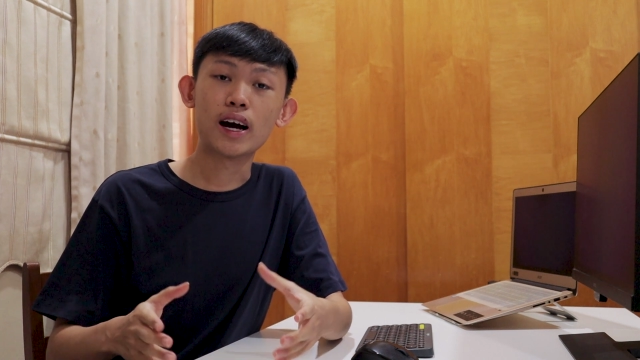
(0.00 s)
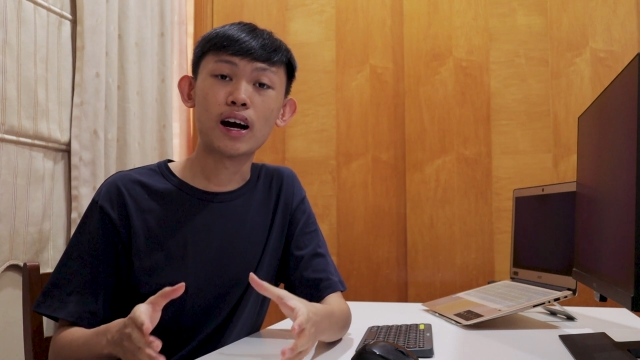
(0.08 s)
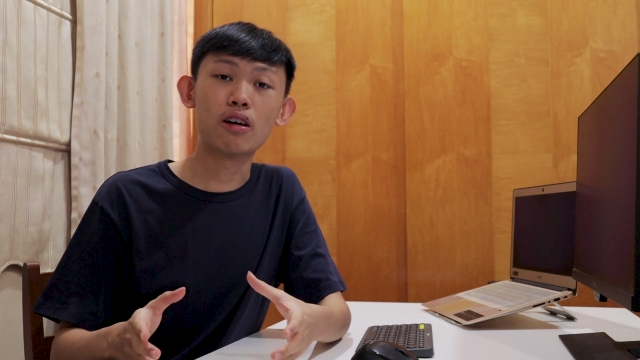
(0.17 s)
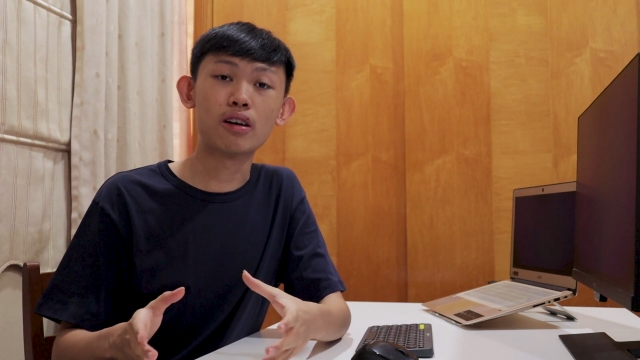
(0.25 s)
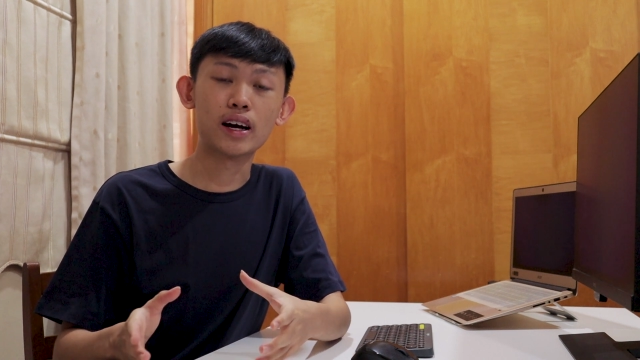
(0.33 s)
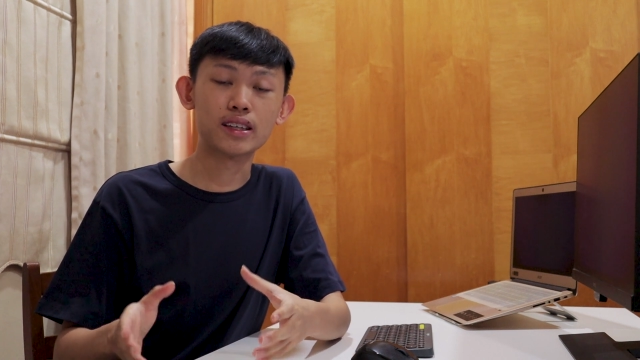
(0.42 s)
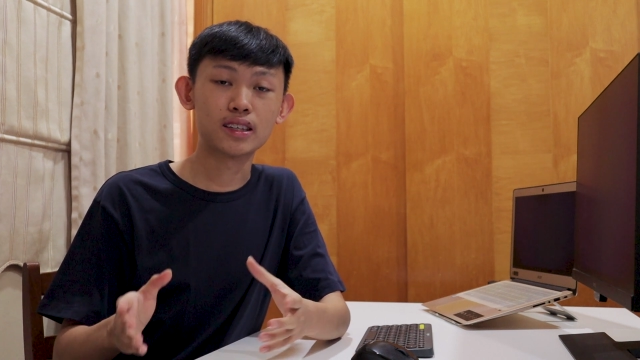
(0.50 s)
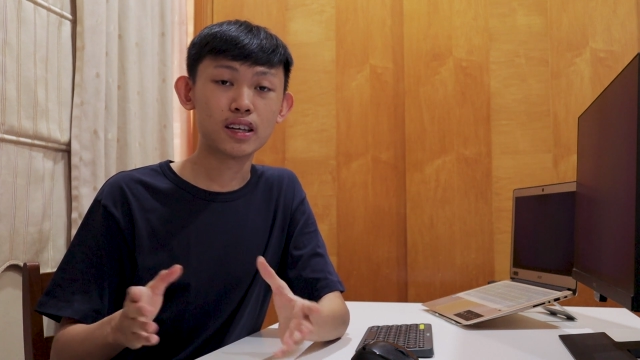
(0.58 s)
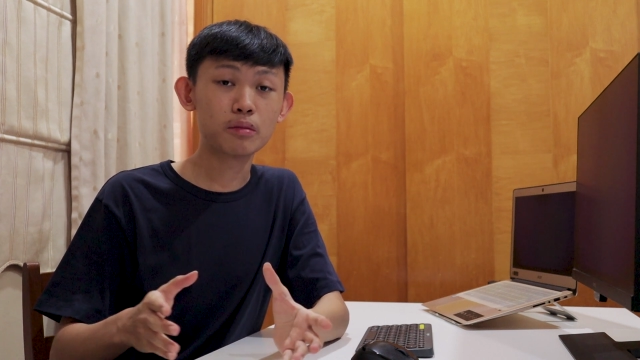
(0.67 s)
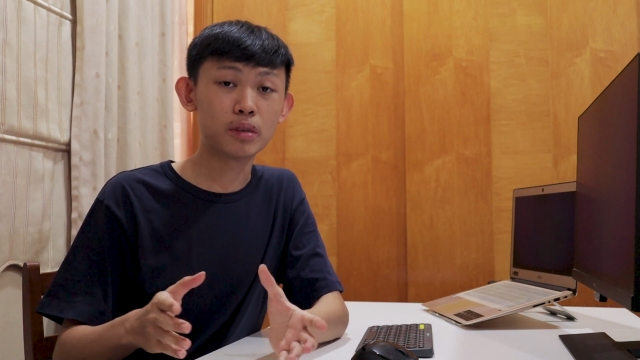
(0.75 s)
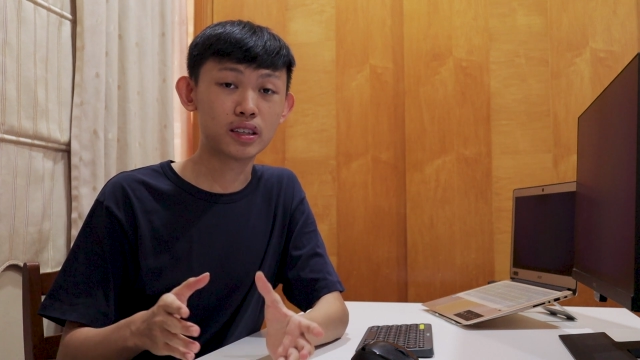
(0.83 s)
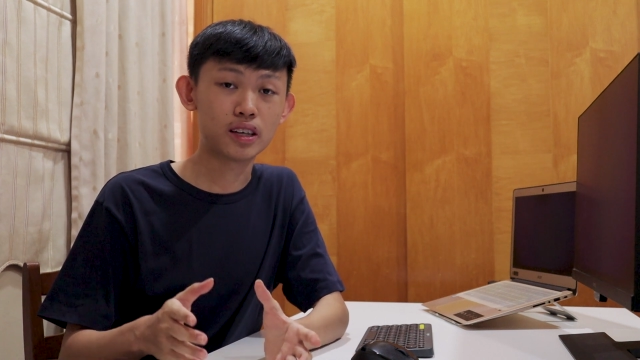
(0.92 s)
how I
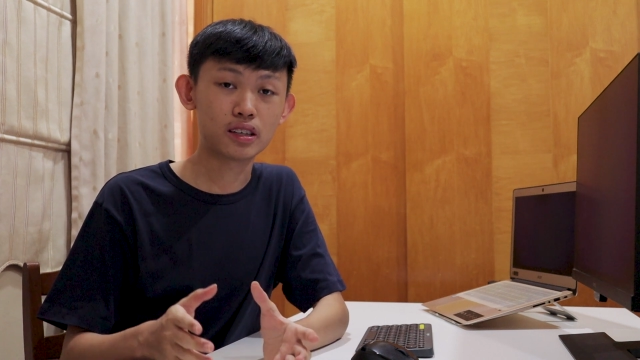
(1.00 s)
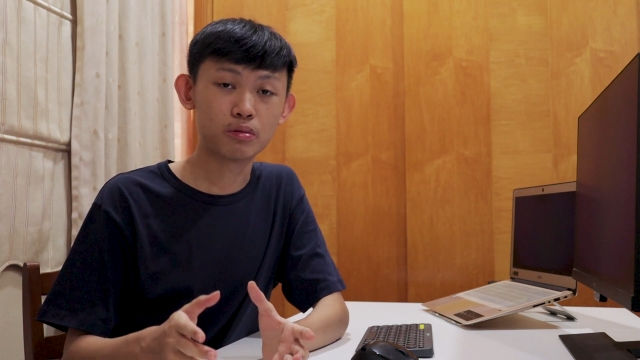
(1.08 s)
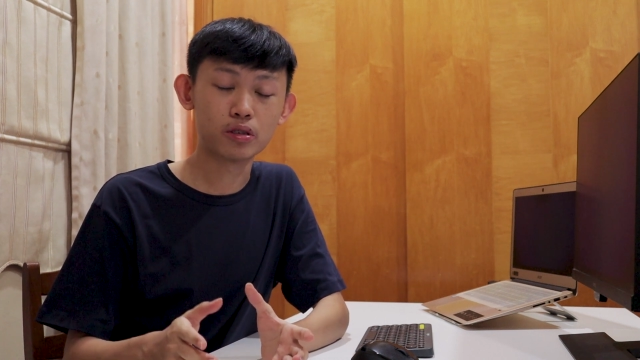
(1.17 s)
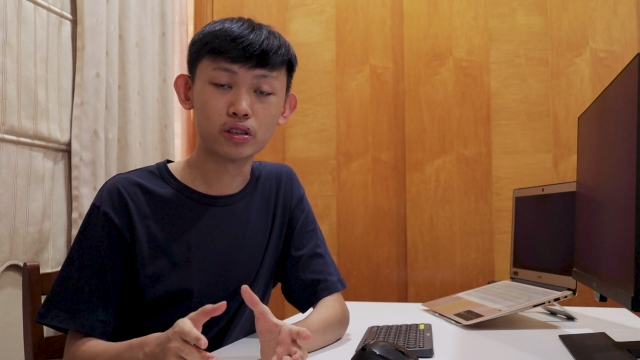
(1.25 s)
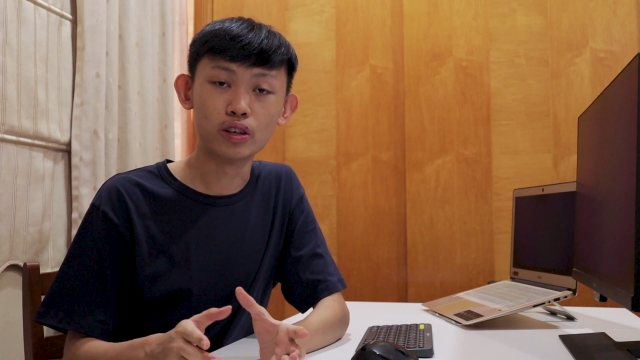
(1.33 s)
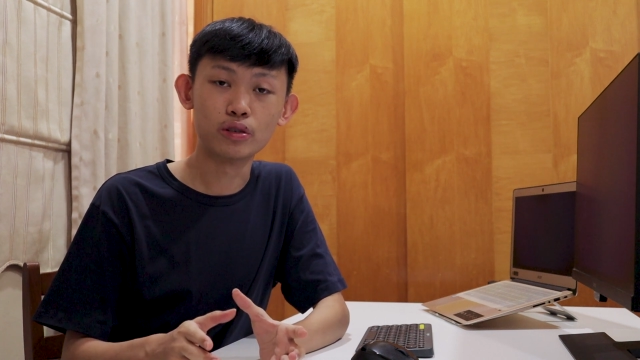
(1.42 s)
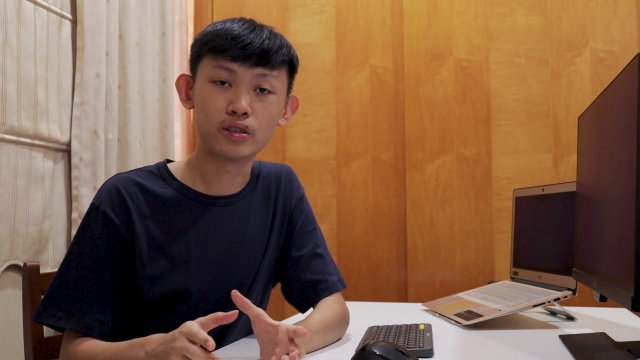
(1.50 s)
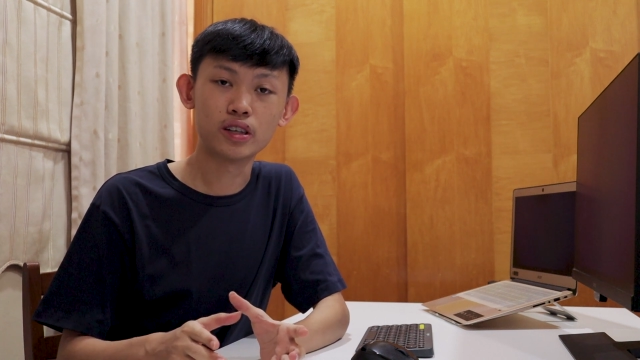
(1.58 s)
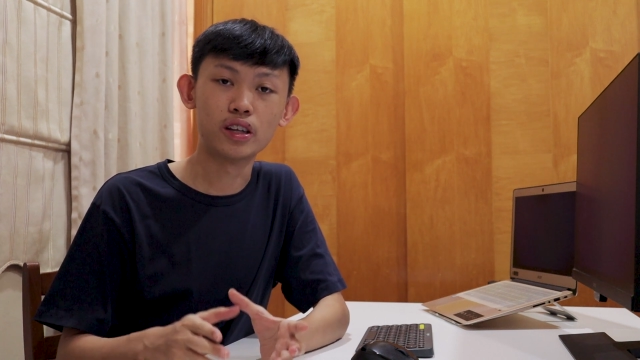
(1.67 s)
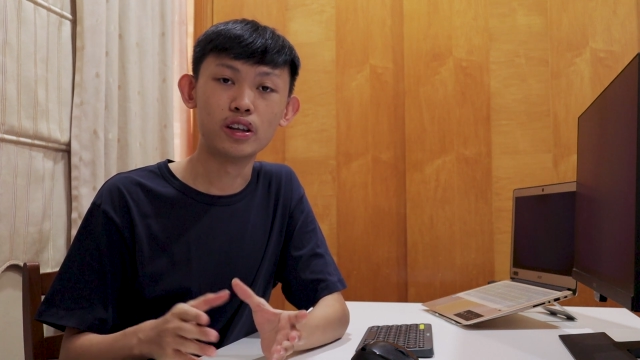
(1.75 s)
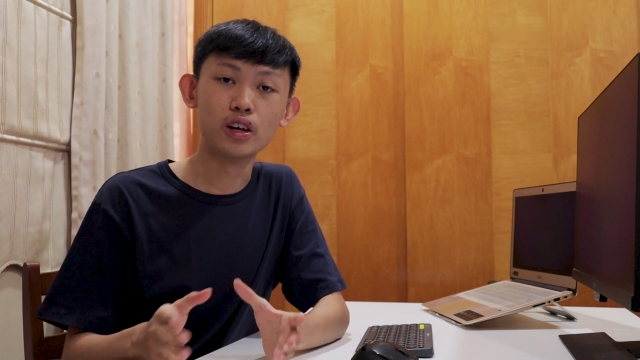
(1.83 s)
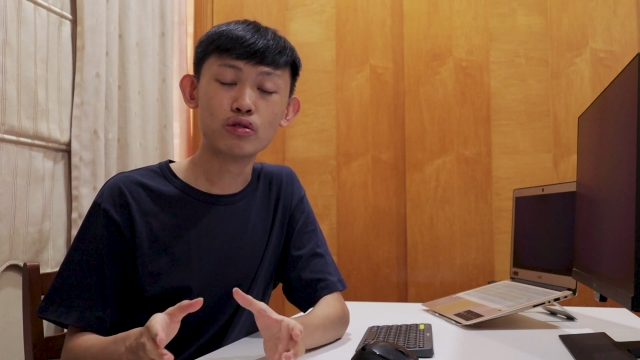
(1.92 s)
take my textbook
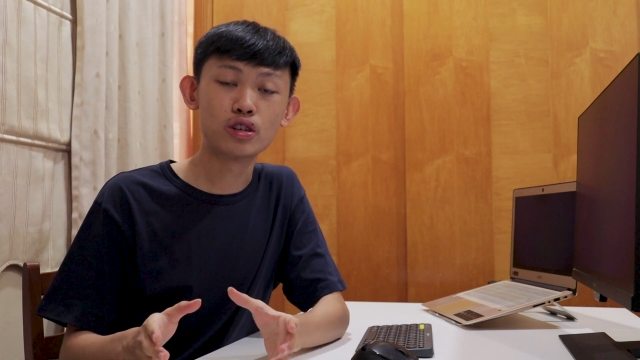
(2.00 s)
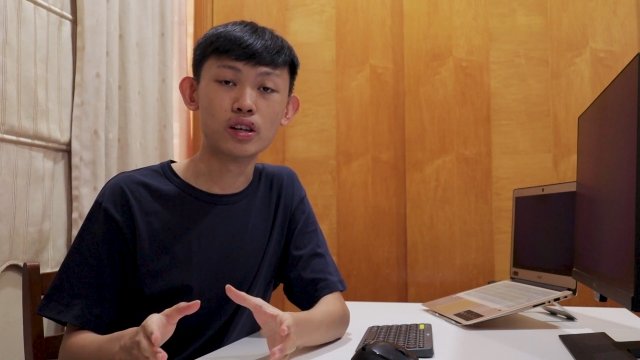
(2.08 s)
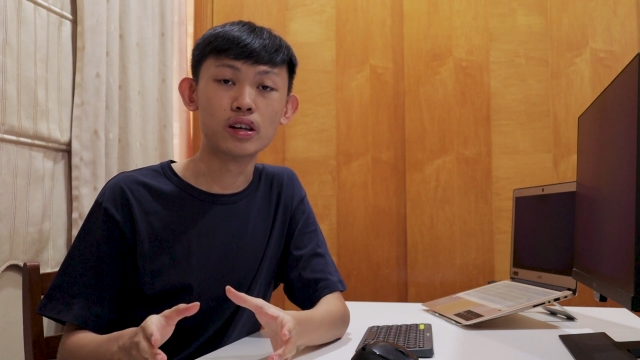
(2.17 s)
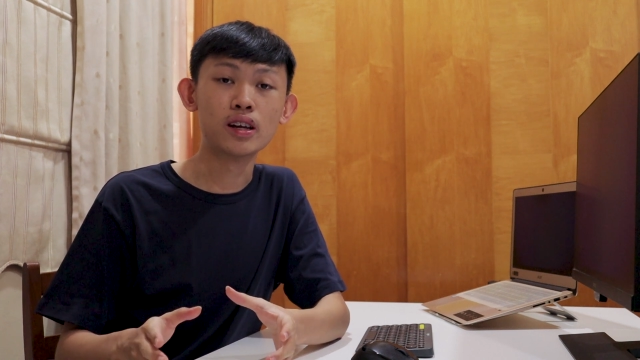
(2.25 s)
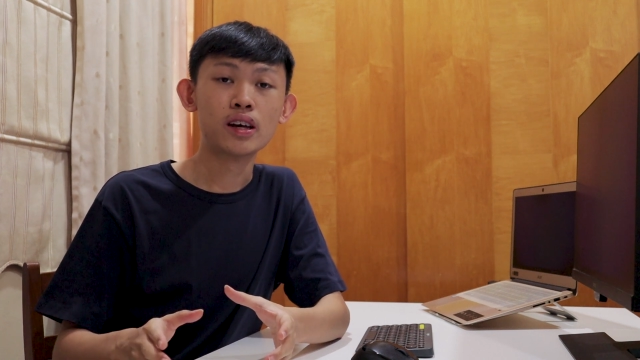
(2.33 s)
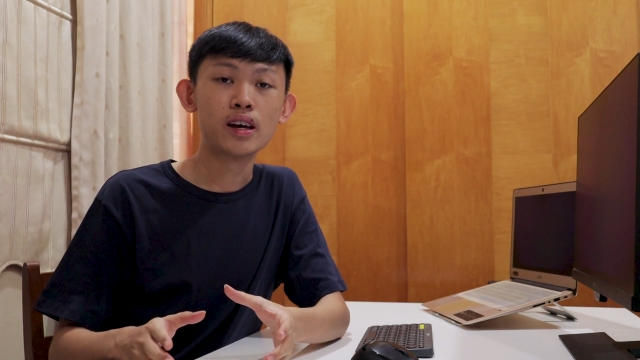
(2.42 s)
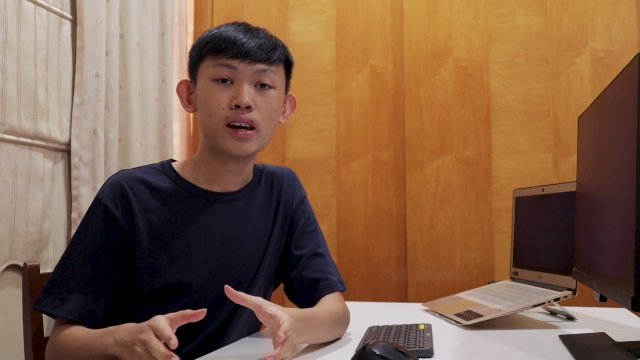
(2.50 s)
notes in Notion,